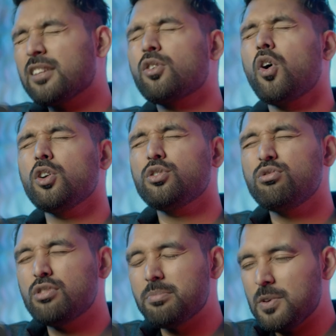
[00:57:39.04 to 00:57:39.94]
and
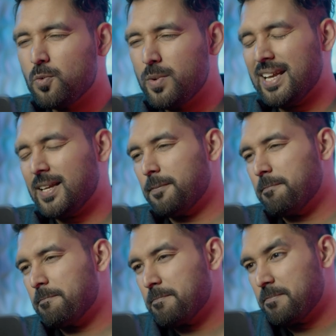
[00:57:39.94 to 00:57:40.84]
cause you to be
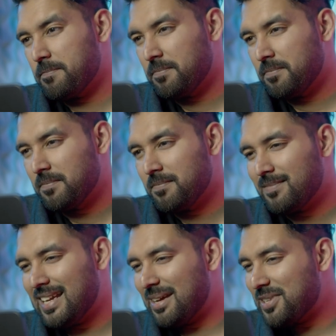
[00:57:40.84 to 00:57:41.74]
weak.
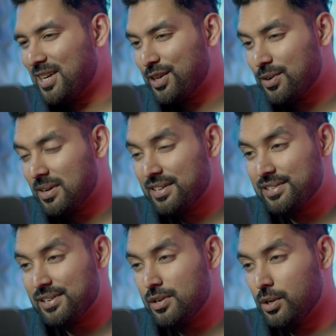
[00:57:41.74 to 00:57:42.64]
And I'm telling you,
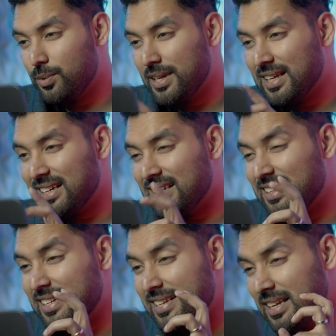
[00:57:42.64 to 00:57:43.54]
knowing
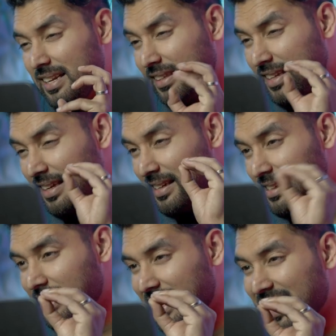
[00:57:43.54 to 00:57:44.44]
the
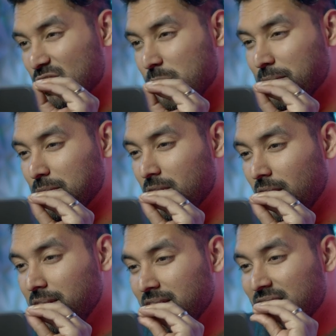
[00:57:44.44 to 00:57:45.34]
little that I know about
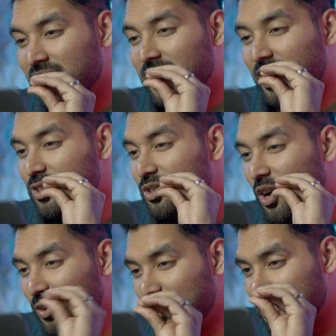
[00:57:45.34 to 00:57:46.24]
God,
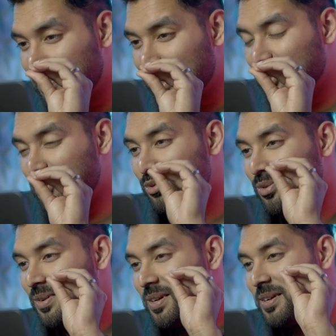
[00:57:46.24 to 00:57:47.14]
He's not going to bless
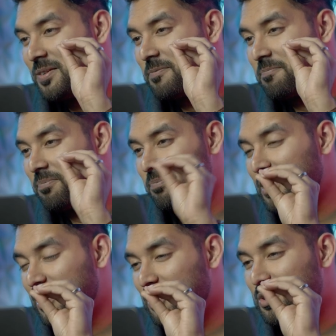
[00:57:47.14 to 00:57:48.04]
you
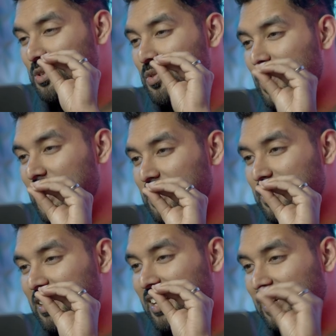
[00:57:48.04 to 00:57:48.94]
because you
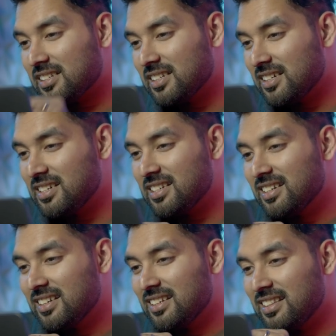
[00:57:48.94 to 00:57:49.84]
are
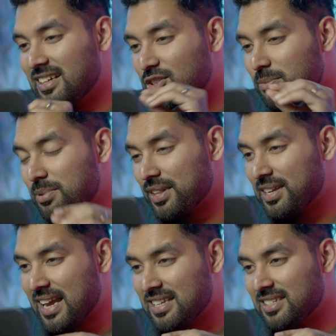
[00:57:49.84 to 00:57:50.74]
concerned that your
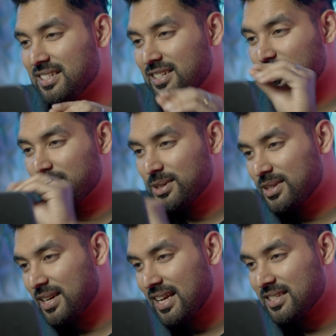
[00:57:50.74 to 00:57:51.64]
brother has it and your
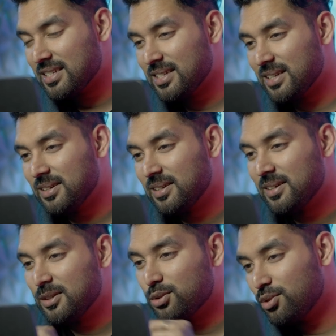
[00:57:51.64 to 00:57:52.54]
sister has it, and
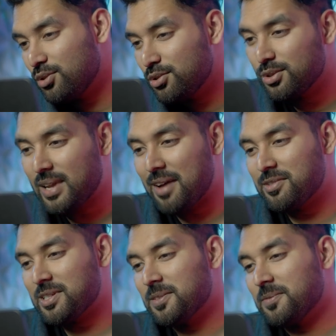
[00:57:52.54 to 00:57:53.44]
so you should
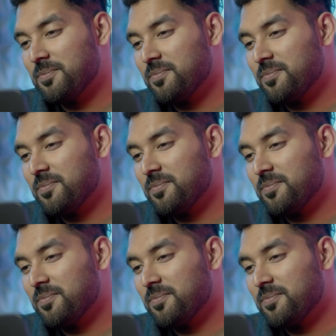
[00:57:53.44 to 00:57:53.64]
have it.